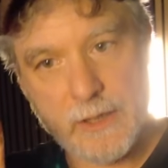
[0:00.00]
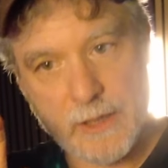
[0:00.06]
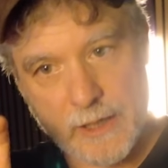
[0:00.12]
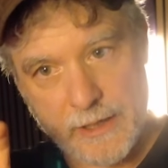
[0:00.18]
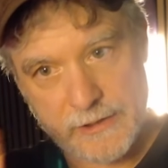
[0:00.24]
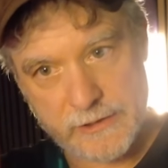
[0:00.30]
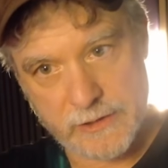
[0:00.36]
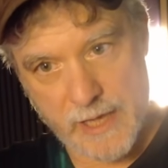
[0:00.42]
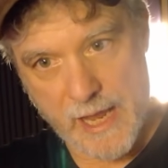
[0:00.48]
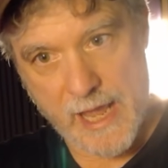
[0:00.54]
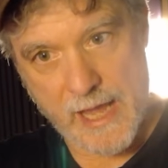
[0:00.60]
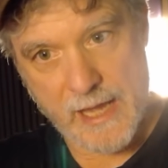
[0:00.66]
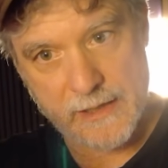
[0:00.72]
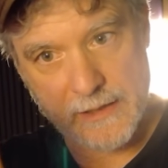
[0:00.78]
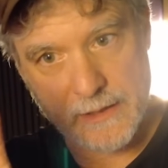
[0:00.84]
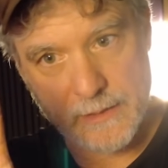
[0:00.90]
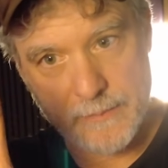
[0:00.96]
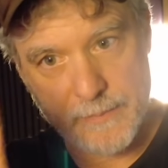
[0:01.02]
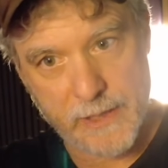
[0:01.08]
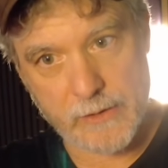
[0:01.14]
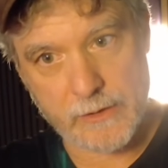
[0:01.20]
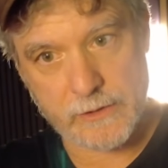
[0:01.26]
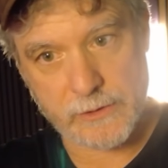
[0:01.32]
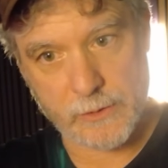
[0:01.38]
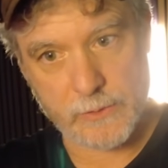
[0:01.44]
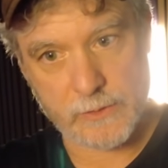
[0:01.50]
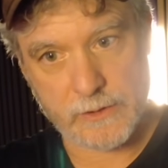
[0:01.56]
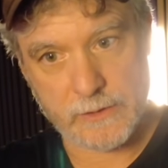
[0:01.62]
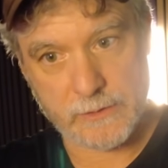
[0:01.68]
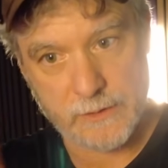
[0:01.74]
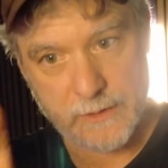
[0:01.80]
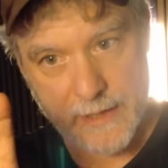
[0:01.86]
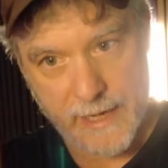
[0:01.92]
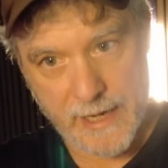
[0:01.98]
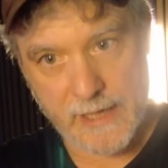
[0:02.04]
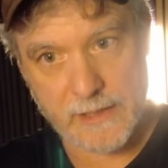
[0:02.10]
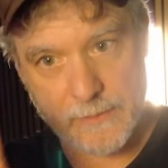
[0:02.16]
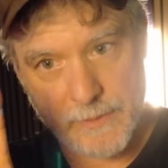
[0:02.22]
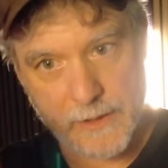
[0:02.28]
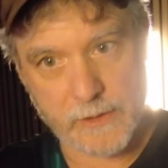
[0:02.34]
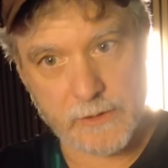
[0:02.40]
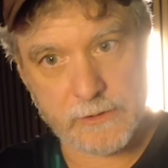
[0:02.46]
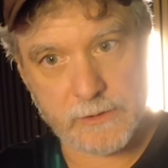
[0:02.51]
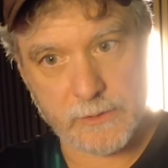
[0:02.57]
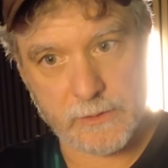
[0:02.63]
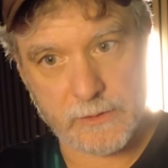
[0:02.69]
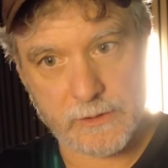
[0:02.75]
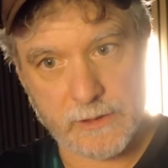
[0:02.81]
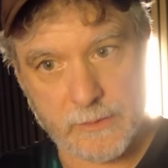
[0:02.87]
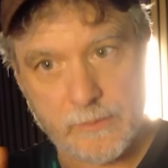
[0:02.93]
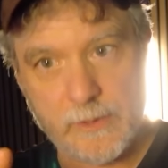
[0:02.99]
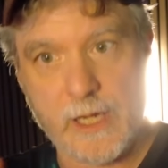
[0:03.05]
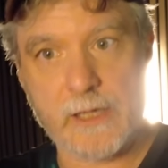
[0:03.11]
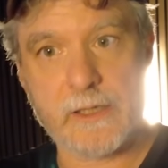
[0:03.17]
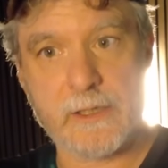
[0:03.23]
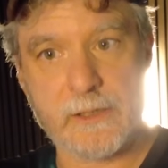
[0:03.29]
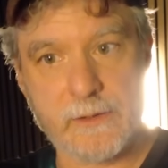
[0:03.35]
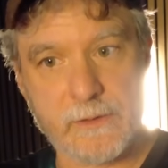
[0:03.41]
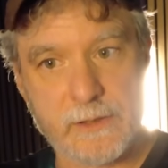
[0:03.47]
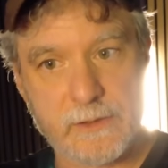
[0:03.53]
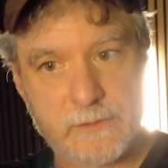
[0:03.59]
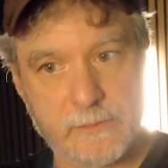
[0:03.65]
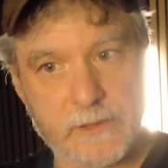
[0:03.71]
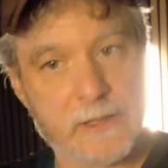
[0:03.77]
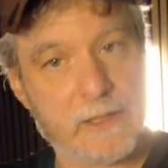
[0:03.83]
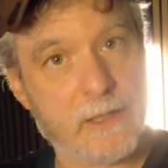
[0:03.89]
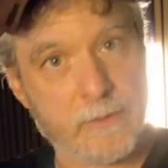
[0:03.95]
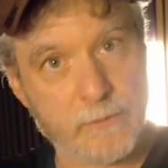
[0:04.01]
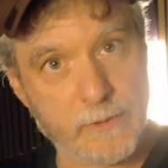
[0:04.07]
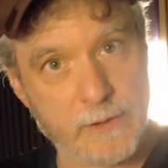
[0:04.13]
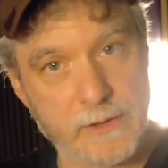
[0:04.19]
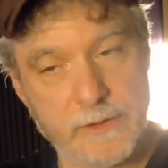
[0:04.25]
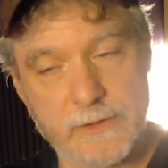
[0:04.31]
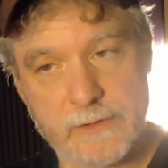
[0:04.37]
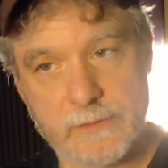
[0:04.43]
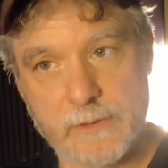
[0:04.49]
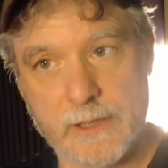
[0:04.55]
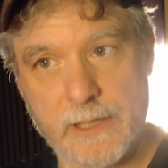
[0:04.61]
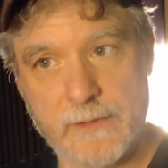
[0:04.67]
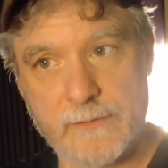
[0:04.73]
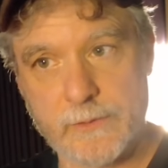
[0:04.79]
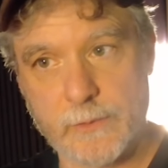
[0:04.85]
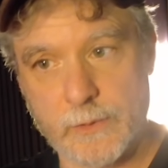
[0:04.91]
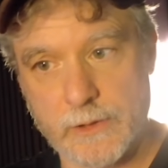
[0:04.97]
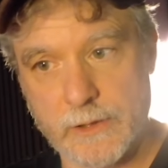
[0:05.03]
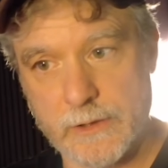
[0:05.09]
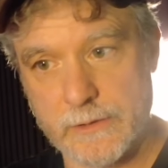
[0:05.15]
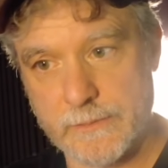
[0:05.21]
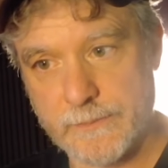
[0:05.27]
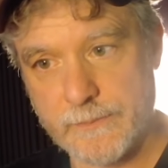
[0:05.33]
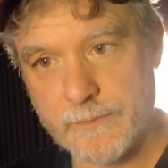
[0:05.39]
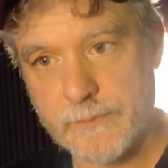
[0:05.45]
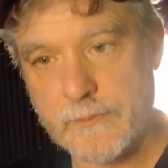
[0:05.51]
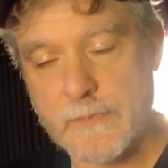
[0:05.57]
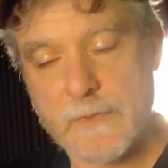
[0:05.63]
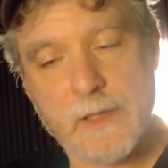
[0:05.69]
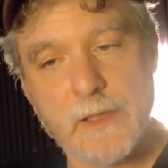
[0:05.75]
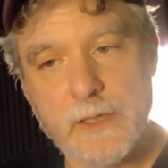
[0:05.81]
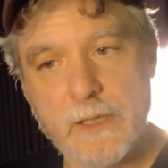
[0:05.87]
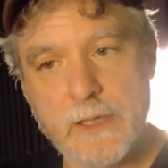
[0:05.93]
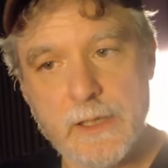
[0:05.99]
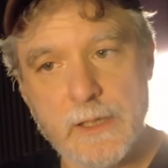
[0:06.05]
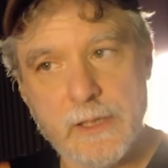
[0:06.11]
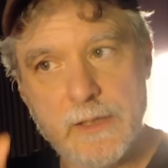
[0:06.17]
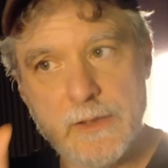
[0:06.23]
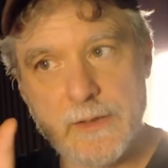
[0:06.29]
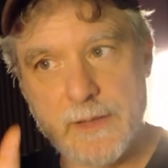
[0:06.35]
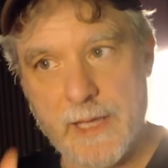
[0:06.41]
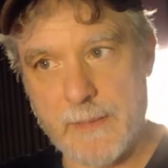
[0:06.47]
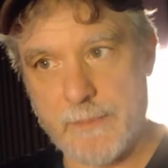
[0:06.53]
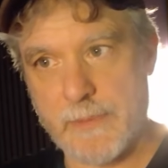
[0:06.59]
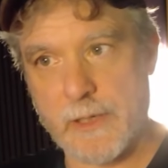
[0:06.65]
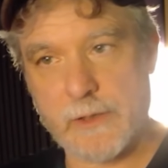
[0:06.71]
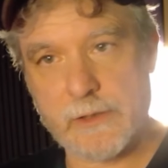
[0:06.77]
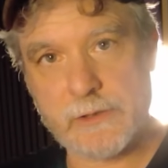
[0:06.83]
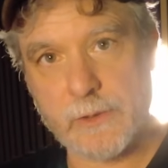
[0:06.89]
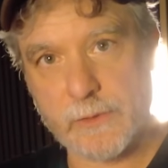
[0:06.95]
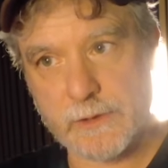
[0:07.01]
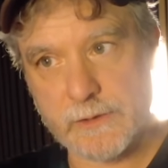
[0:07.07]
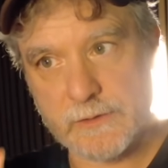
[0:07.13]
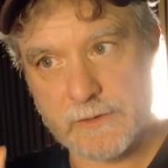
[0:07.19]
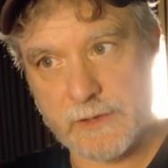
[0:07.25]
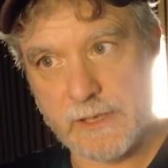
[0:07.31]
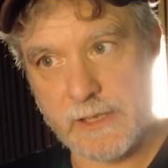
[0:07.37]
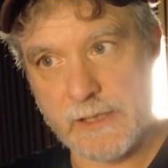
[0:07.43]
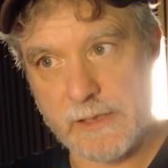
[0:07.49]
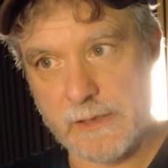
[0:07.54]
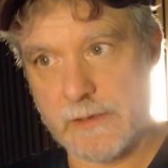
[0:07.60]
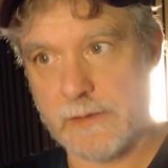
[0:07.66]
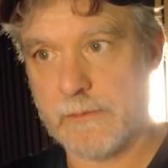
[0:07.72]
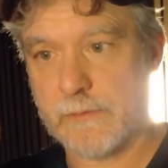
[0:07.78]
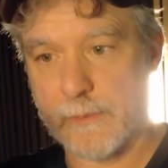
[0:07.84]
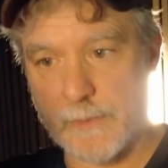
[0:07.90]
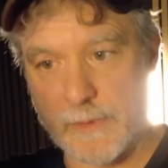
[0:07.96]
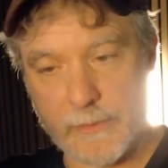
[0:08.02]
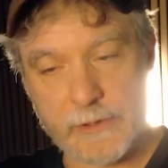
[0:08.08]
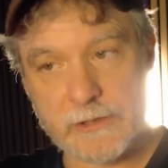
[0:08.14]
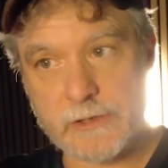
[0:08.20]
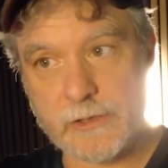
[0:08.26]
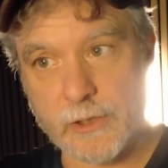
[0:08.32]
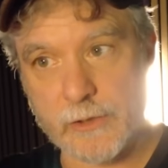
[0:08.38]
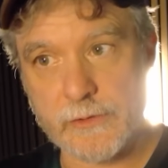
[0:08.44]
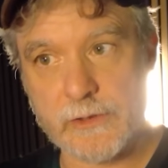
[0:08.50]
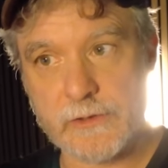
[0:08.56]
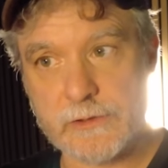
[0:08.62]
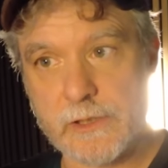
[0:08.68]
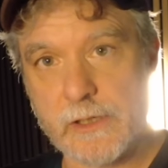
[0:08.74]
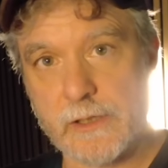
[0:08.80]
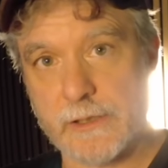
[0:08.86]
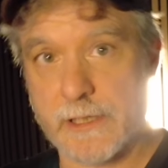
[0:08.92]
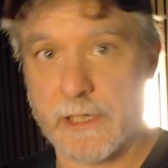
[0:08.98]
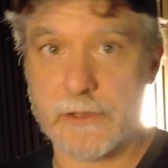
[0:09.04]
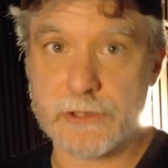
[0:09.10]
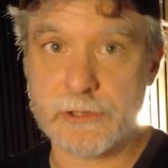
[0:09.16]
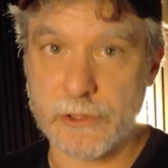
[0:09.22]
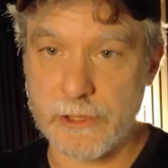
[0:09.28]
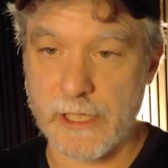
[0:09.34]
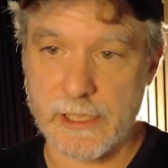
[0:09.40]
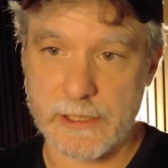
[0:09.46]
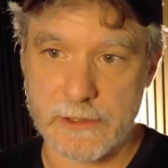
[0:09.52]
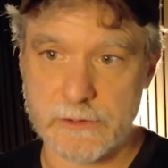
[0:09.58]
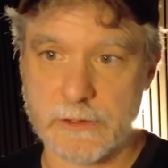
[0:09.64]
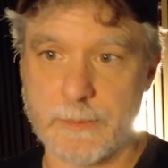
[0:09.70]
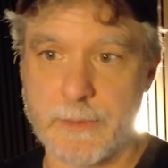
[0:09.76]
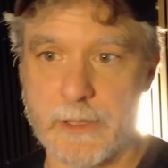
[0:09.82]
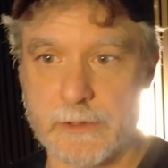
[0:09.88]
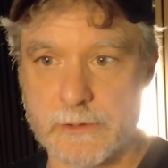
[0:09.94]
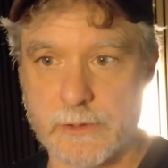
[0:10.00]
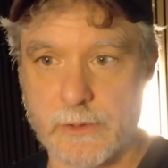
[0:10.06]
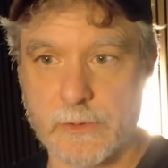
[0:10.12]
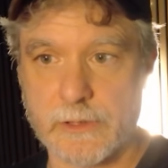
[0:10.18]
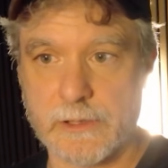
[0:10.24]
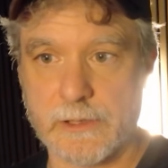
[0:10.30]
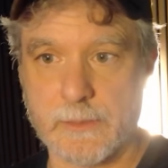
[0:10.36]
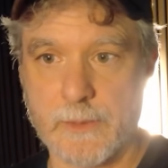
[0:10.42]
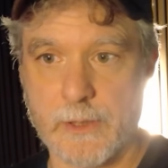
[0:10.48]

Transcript: I should add a bearer token. Add a bearer token. I'm not going to, because I'm going to get rid of this right after we're done. That bearer token is key. Remember to turn this on, and I'll show you how to use a bearer token in a